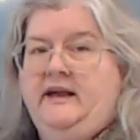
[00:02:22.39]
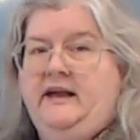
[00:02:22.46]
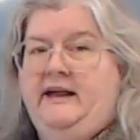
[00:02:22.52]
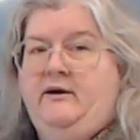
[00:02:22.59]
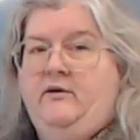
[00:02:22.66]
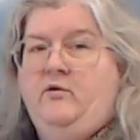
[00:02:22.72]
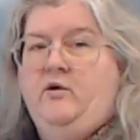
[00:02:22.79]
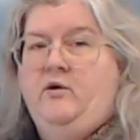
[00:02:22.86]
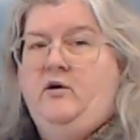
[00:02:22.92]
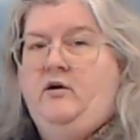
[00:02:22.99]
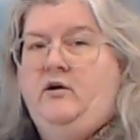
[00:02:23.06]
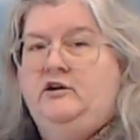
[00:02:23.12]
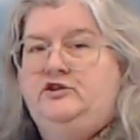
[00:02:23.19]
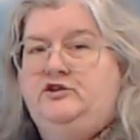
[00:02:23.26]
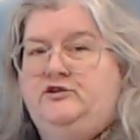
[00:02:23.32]
okay, or
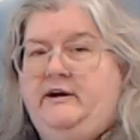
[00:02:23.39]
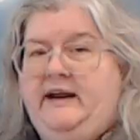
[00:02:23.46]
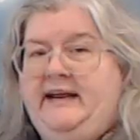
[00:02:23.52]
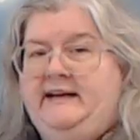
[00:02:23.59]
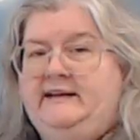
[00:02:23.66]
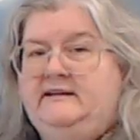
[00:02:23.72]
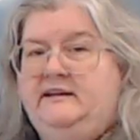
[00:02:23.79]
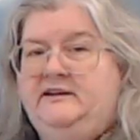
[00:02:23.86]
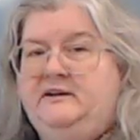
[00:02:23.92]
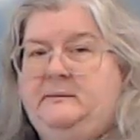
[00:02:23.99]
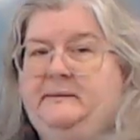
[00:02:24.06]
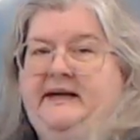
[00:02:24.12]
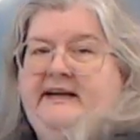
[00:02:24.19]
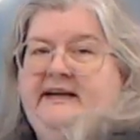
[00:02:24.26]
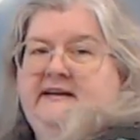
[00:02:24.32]
arch your hand a
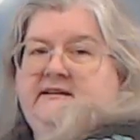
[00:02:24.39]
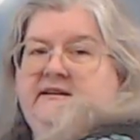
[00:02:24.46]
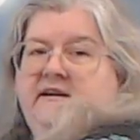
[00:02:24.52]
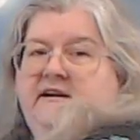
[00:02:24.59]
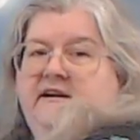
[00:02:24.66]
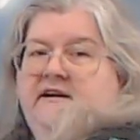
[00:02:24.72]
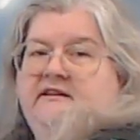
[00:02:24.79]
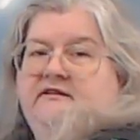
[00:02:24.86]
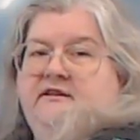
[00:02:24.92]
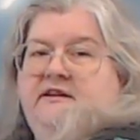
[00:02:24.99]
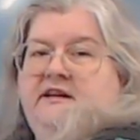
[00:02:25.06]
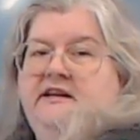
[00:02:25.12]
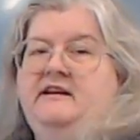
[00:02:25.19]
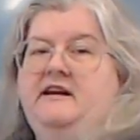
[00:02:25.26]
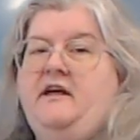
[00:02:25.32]
little bit
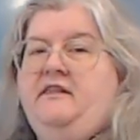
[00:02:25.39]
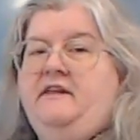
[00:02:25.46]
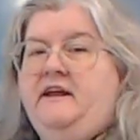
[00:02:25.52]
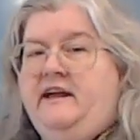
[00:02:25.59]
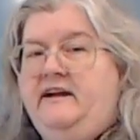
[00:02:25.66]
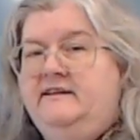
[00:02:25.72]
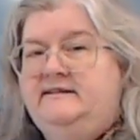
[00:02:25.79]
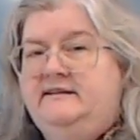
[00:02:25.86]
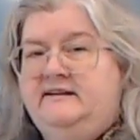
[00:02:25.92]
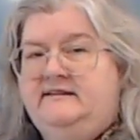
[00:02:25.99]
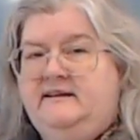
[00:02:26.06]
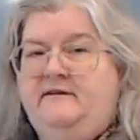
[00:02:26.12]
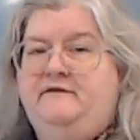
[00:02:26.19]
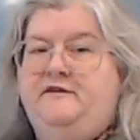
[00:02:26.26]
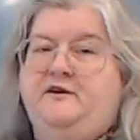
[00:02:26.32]
so that nothing else
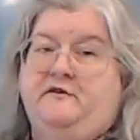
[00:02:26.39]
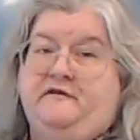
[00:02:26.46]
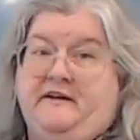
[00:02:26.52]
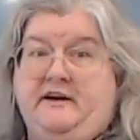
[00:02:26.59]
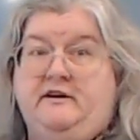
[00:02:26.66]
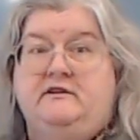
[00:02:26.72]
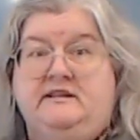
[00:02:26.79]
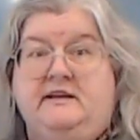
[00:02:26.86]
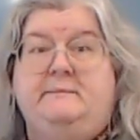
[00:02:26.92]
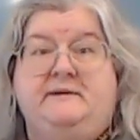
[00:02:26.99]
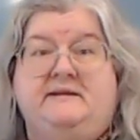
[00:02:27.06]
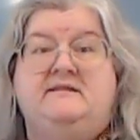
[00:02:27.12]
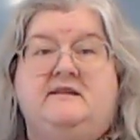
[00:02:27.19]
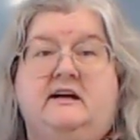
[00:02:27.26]
except for your fingertip is